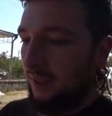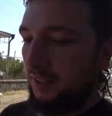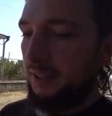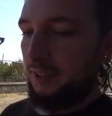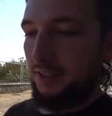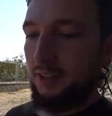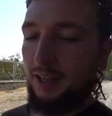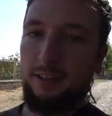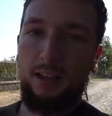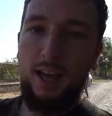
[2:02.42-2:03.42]
and they'd, they'd
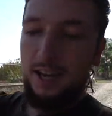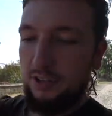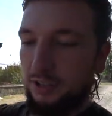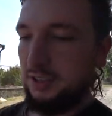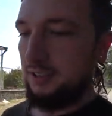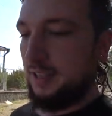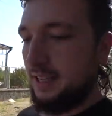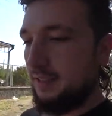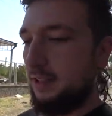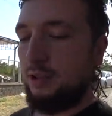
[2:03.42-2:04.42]
like lie across the
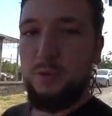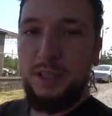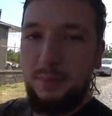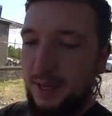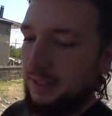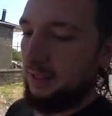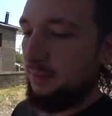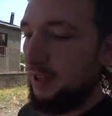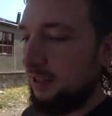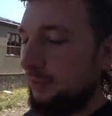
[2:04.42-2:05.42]
seats and it just really pisses
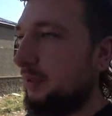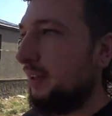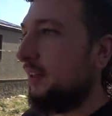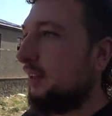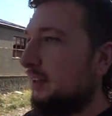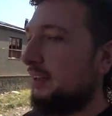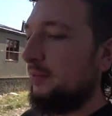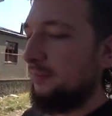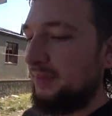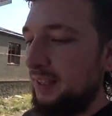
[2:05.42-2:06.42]
me off
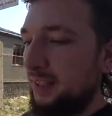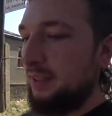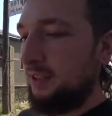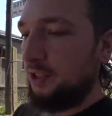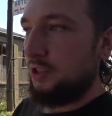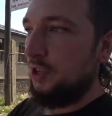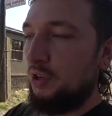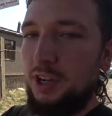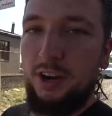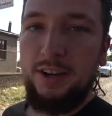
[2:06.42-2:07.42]
there's just no
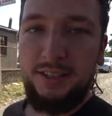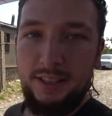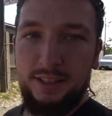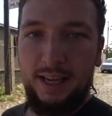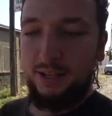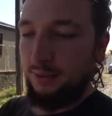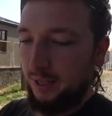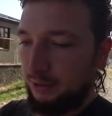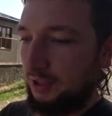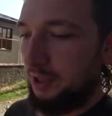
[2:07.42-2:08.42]
courtesy to anyone
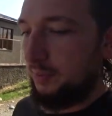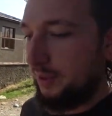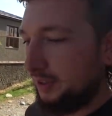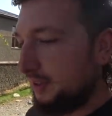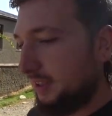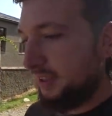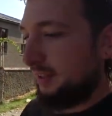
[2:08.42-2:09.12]
else on the bus